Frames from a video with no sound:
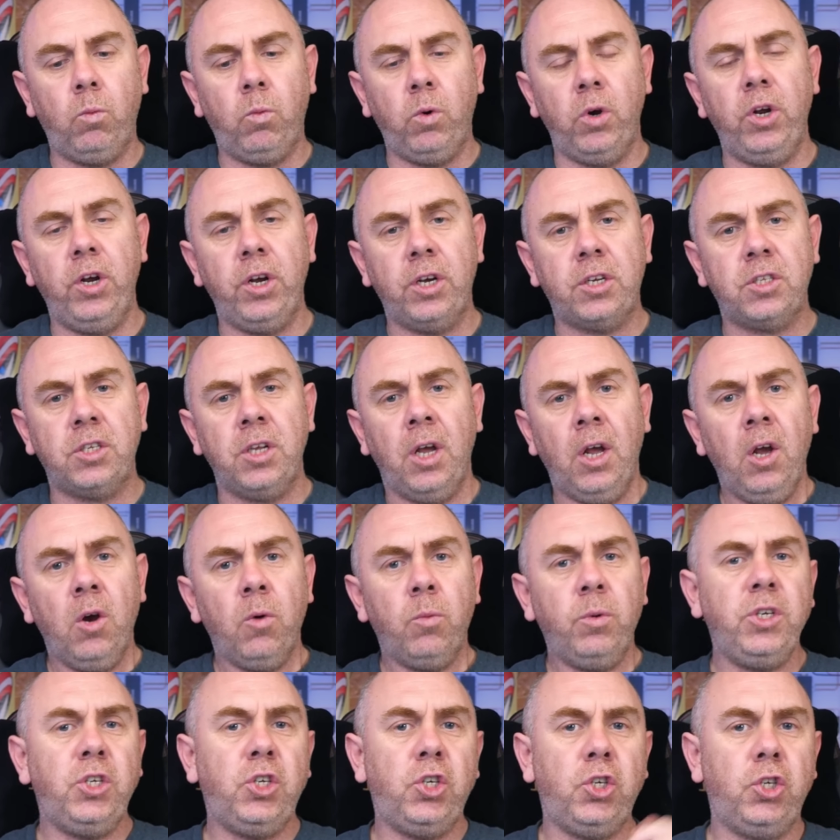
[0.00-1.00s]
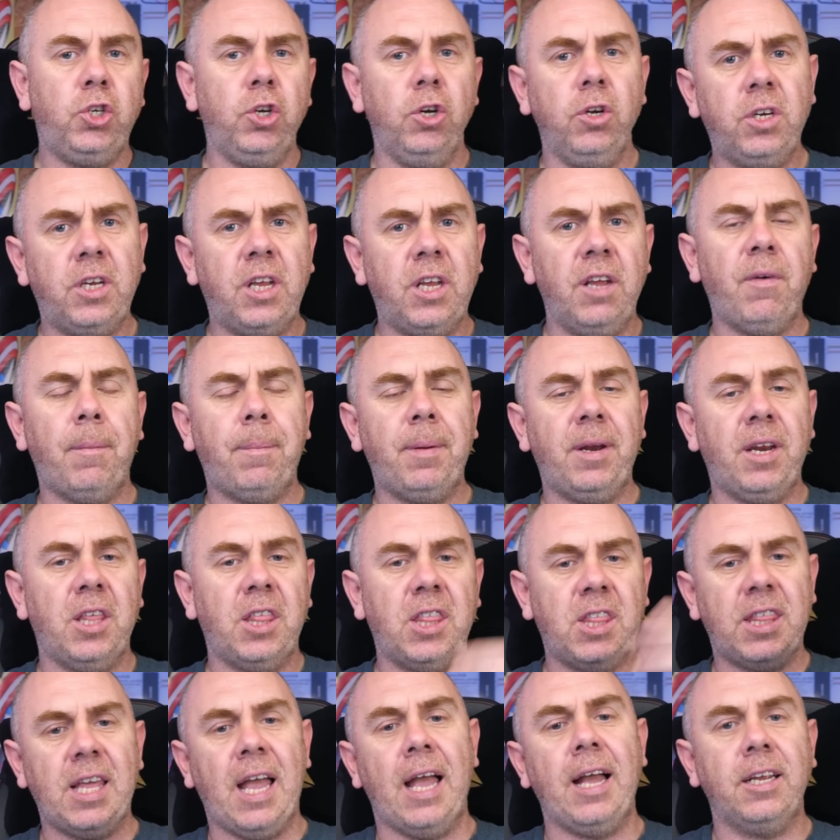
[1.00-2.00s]
works, we should give a bit of
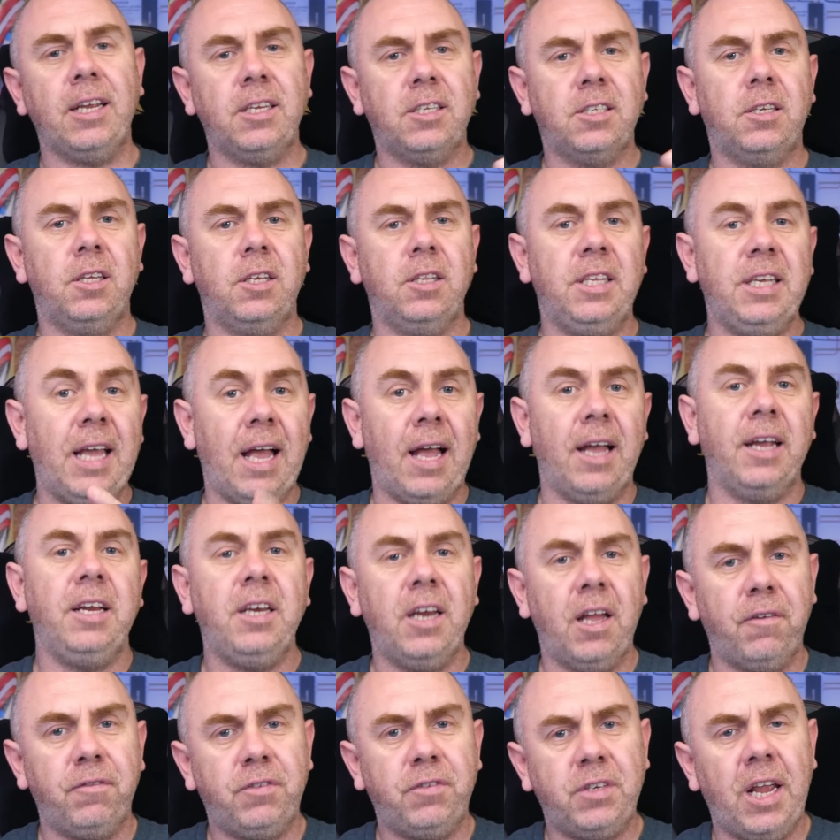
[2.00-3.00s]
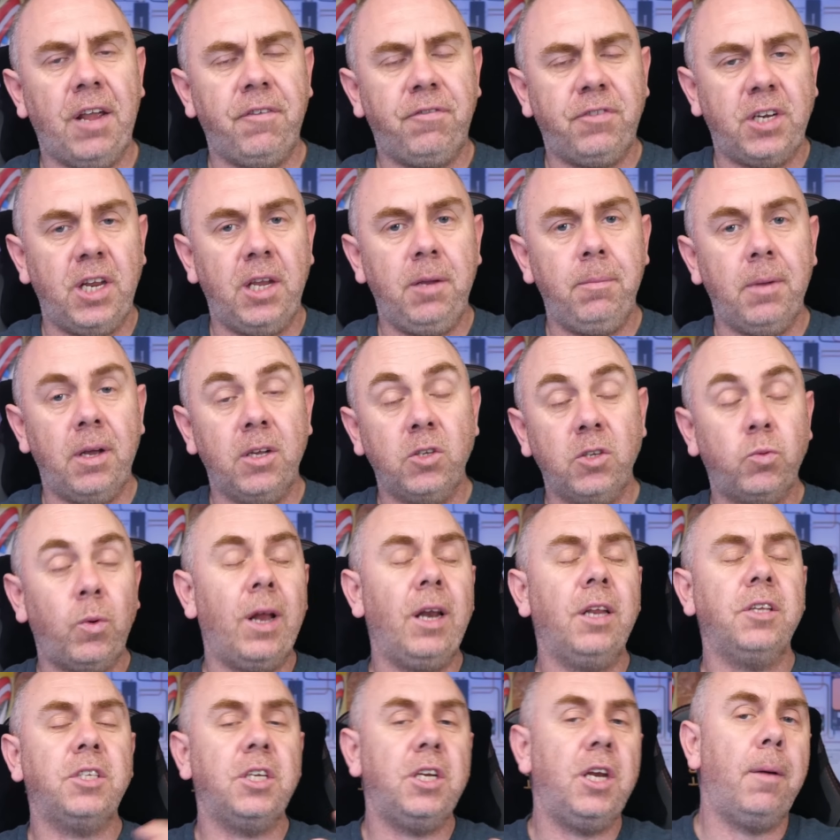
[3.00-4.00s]
thanks to the iNav dev team, as
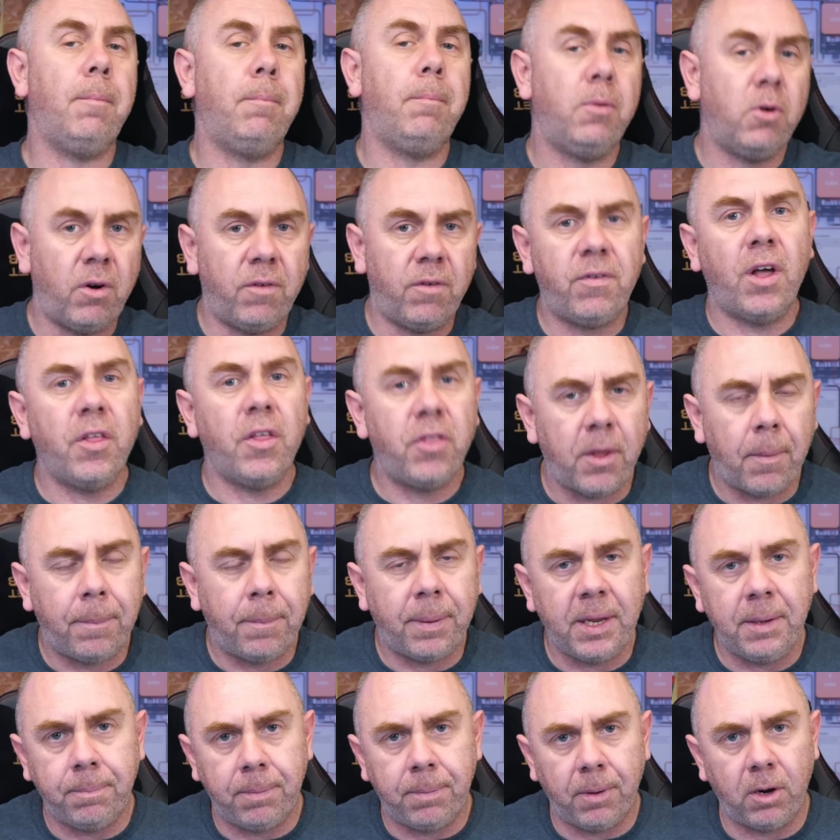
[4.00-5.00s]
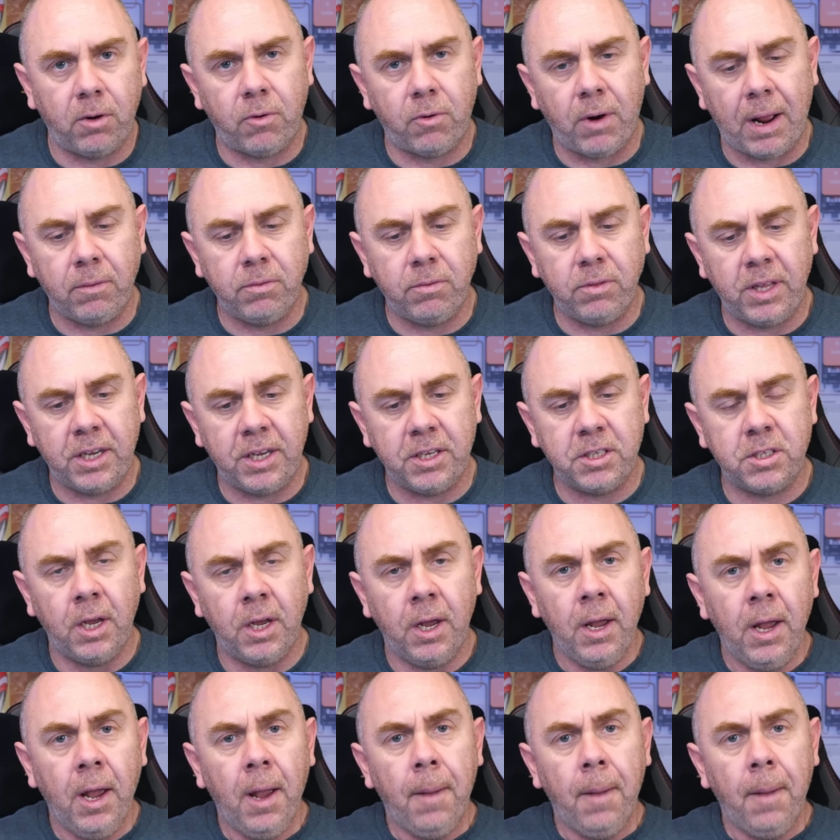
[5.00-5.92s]
well as a number of other people around this,